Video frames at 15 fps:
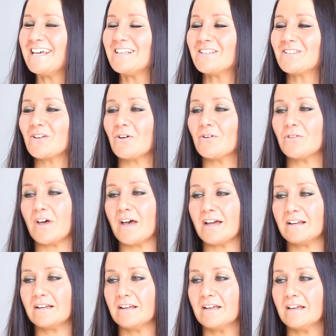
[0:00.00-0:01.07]
so
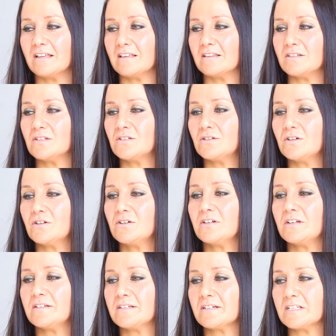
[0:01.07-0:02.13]
that the
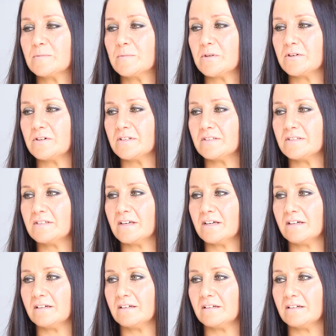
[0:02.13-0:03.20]
student is
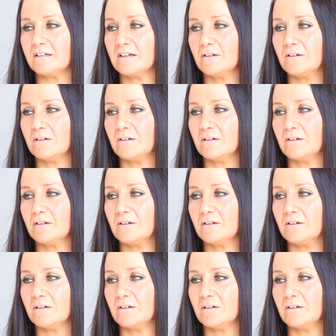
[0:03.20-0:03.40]
experiencing,